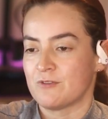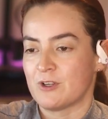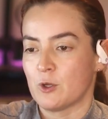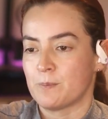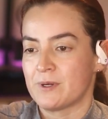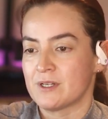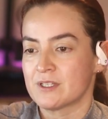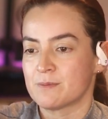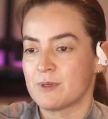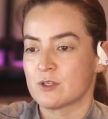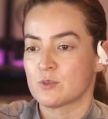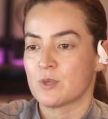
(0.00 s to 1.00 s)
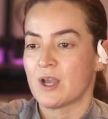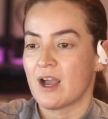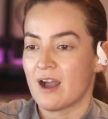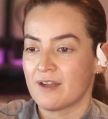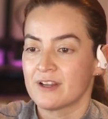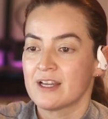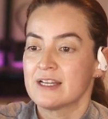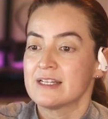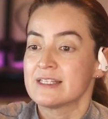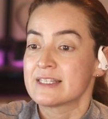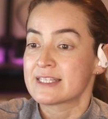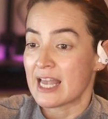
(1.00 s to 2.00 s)
developers because we have
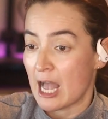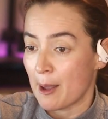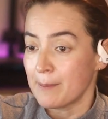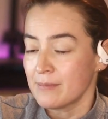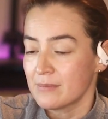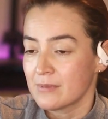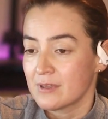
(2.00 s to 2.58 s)
SAM